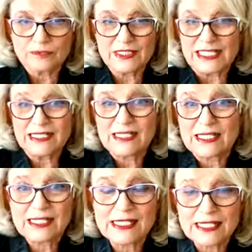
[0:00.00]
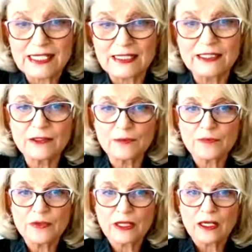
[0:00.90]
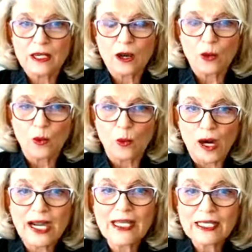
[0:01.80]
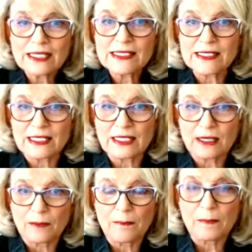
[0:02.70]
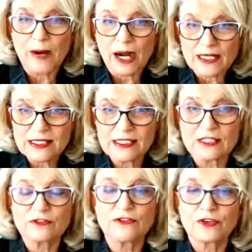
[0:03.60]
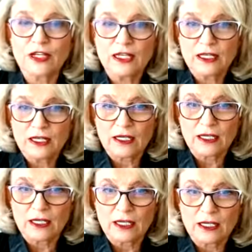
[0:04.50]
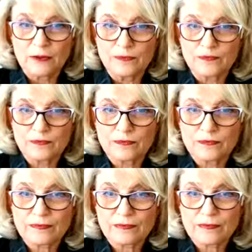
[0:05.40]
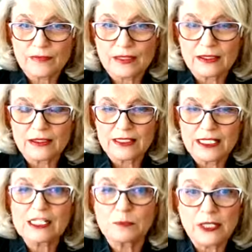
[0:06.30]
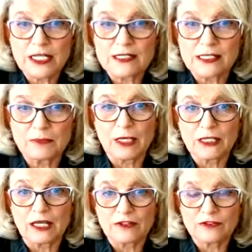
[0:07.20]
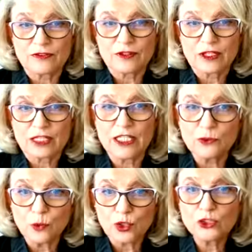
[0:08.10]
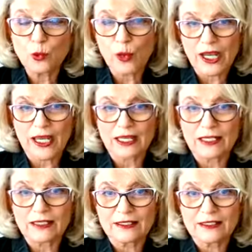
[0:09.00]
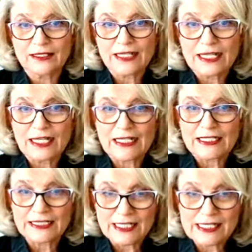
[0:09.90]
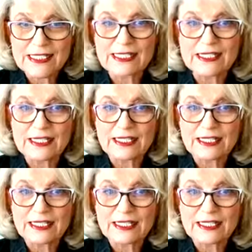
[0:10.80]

didn't succeed, why it's a positive um, experience in my life? In what way this